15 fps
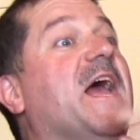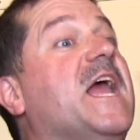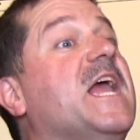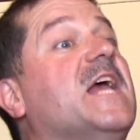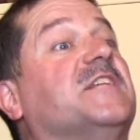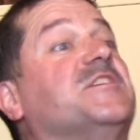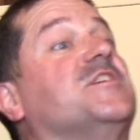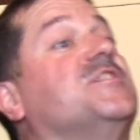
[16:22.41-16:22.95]

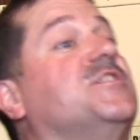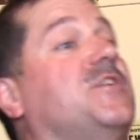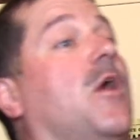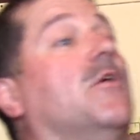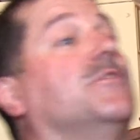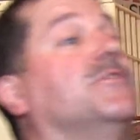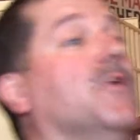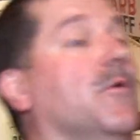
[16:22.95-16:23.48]
It's a
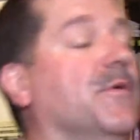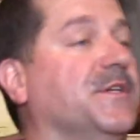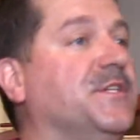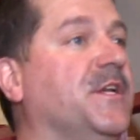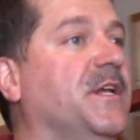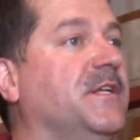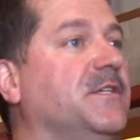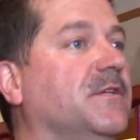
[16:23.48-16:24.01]
start though,
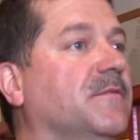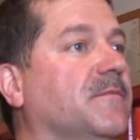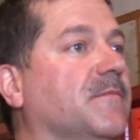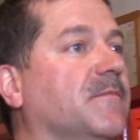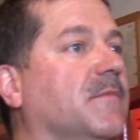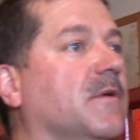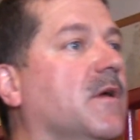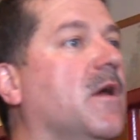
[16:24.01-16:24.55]
isn't it?
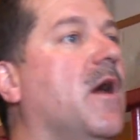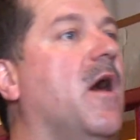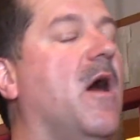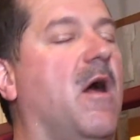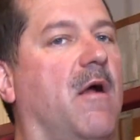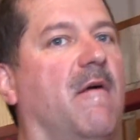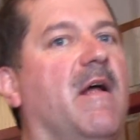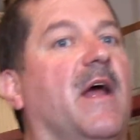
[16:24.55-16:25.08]

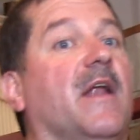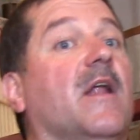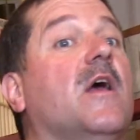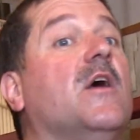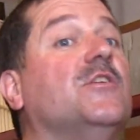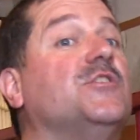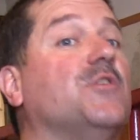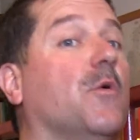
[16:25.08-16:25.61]
All right,
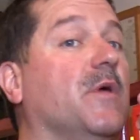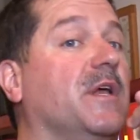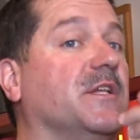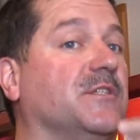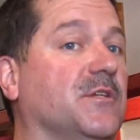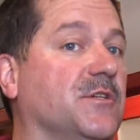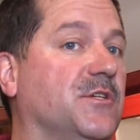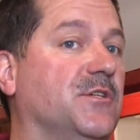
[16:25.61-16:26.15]
so
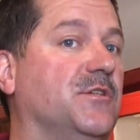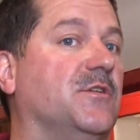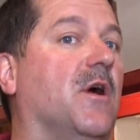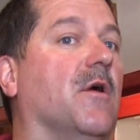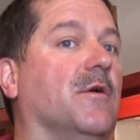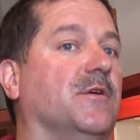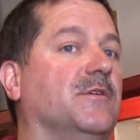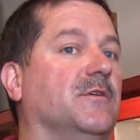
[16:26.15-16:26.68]
it's a
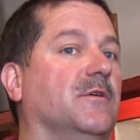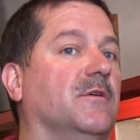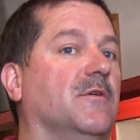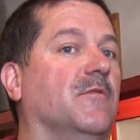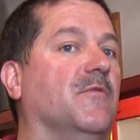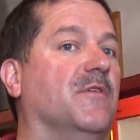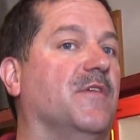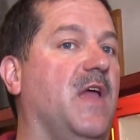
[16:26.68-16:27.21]
start
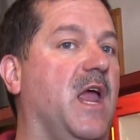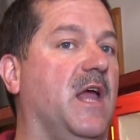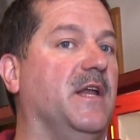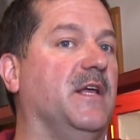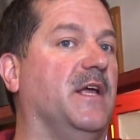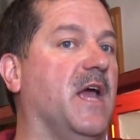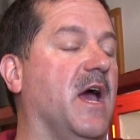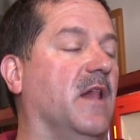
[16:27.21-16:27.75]
with
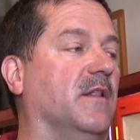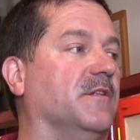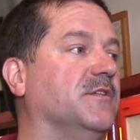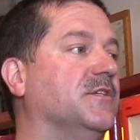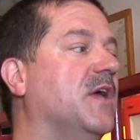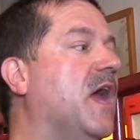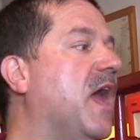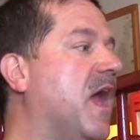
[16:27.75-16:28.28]
80
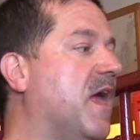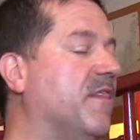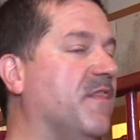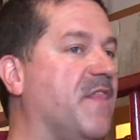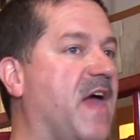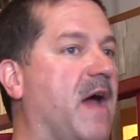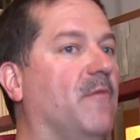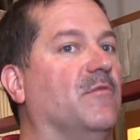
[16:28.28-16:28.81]
gallons. And
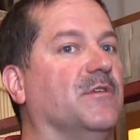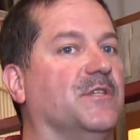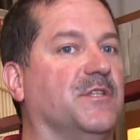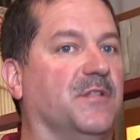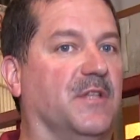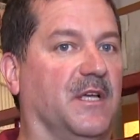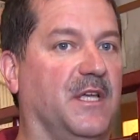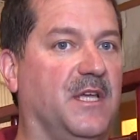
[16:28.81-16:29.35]
that
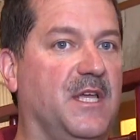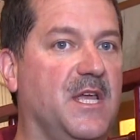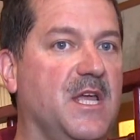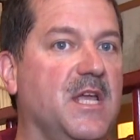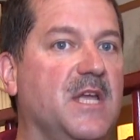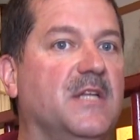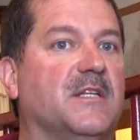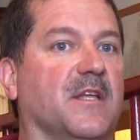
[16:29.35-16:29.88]
was the
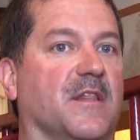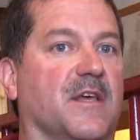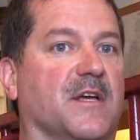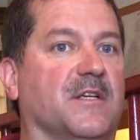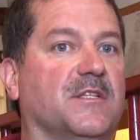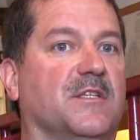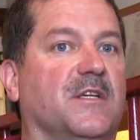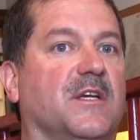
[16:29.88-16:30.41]
key to
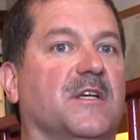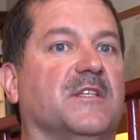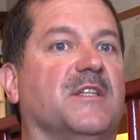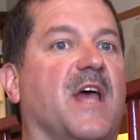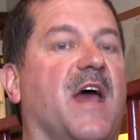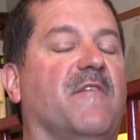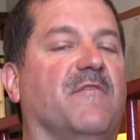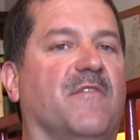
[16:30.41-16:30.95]
this, is
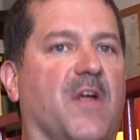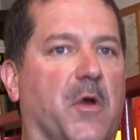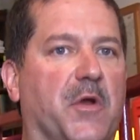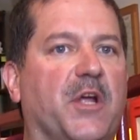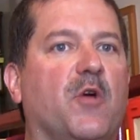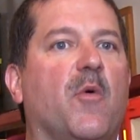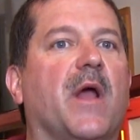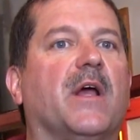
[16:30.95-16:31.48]
that very
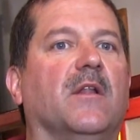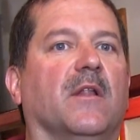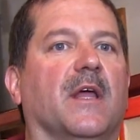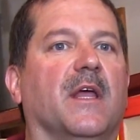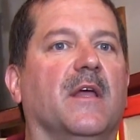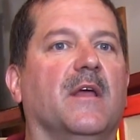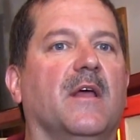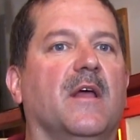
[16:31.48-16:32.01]

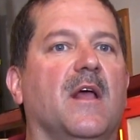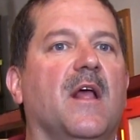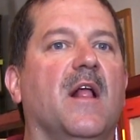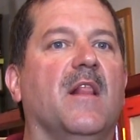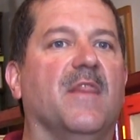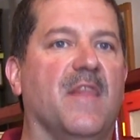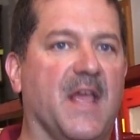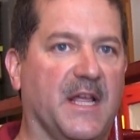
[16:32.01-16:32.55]
quickly
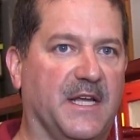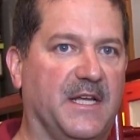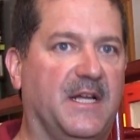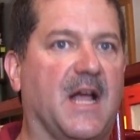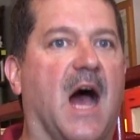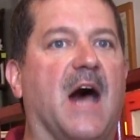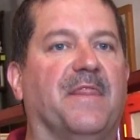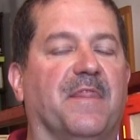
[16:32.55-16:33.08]
they
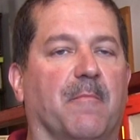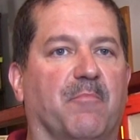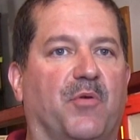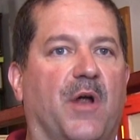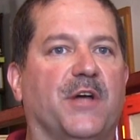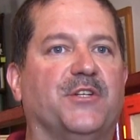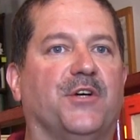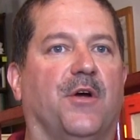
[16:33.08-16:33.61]
got the
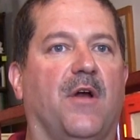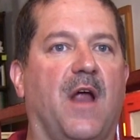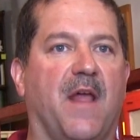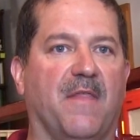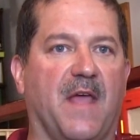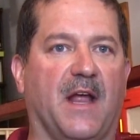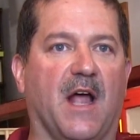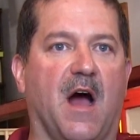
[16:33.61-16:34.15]
pressure
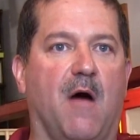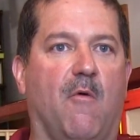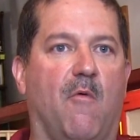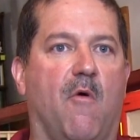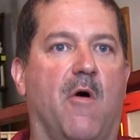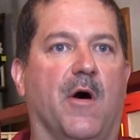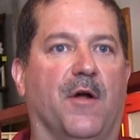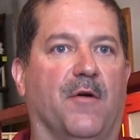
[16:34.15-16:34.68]
and they got
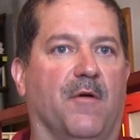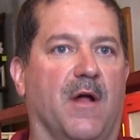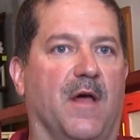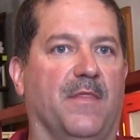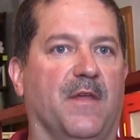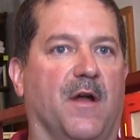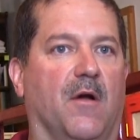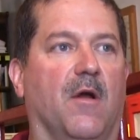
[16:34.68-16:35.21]
water
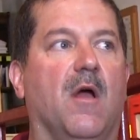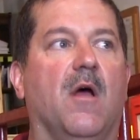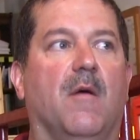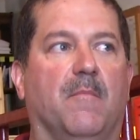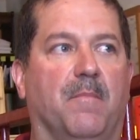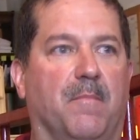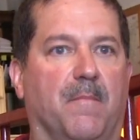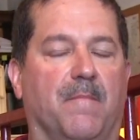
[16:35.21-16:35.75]
on there. Oh,
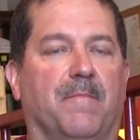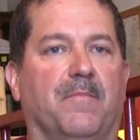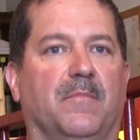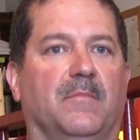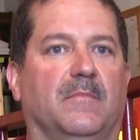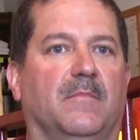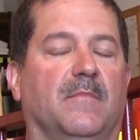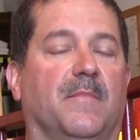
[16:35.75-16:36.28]
and then other
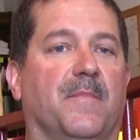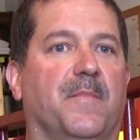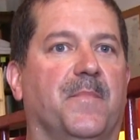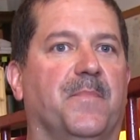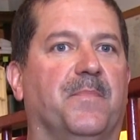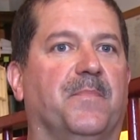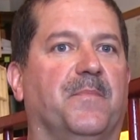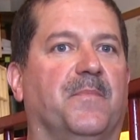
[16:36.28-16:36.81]

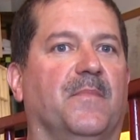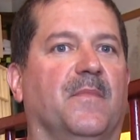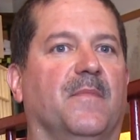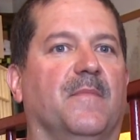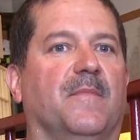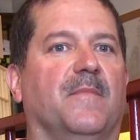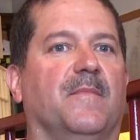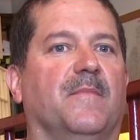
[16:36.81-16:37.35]

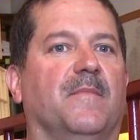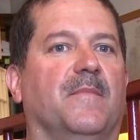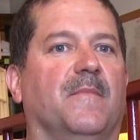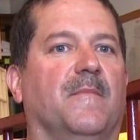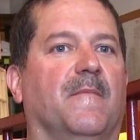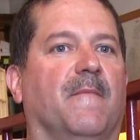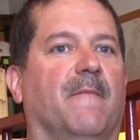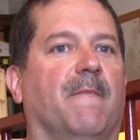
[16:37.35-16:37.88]
engines
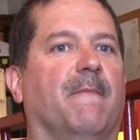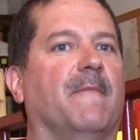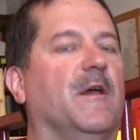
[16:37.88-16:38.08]
would come?